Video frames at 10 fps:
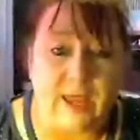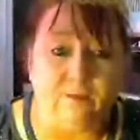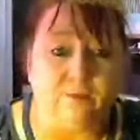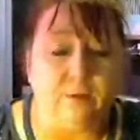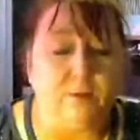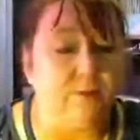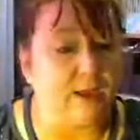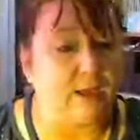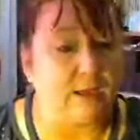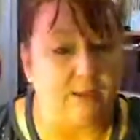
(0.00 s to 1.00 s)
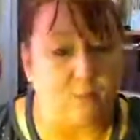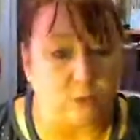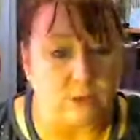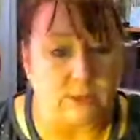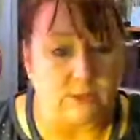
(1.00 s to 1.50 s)
every month I could get
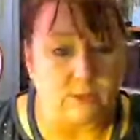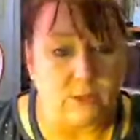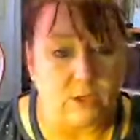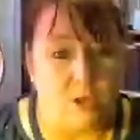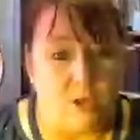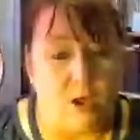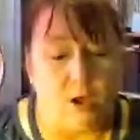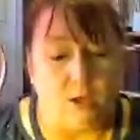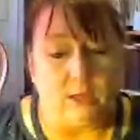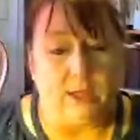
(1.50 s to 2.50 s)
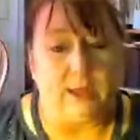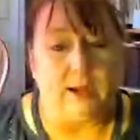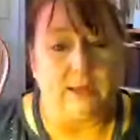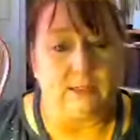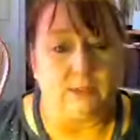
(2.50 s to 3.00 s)
more sales online
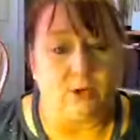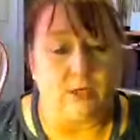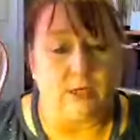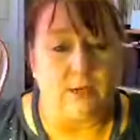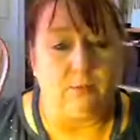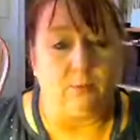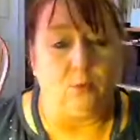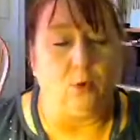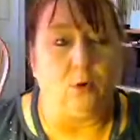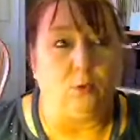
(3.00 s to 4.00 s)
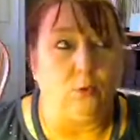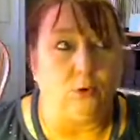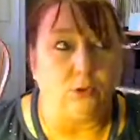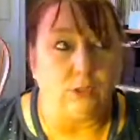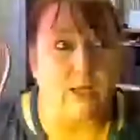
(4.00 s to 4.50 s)
and I could start getting more
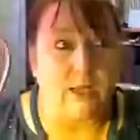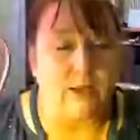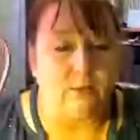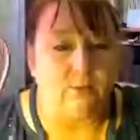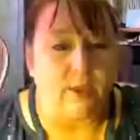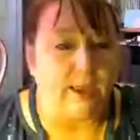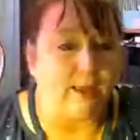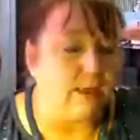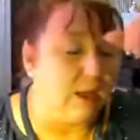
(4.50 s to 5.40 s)
orders like that